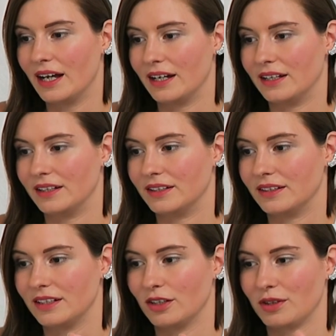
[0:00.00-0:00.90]

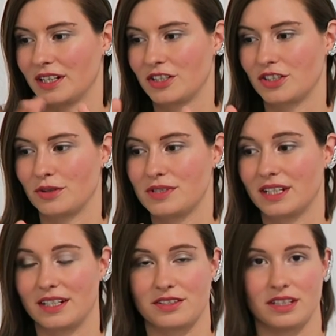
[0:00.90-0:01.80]
And it already shows
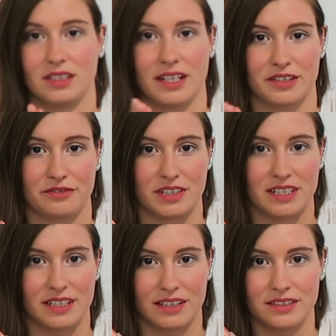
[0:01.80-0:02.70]
that there's a lot of
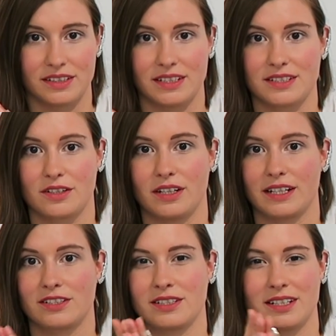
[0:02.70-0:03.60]
detail in this
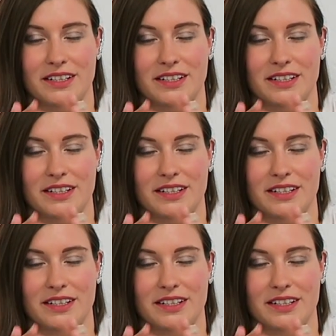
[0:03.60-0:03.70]
collection,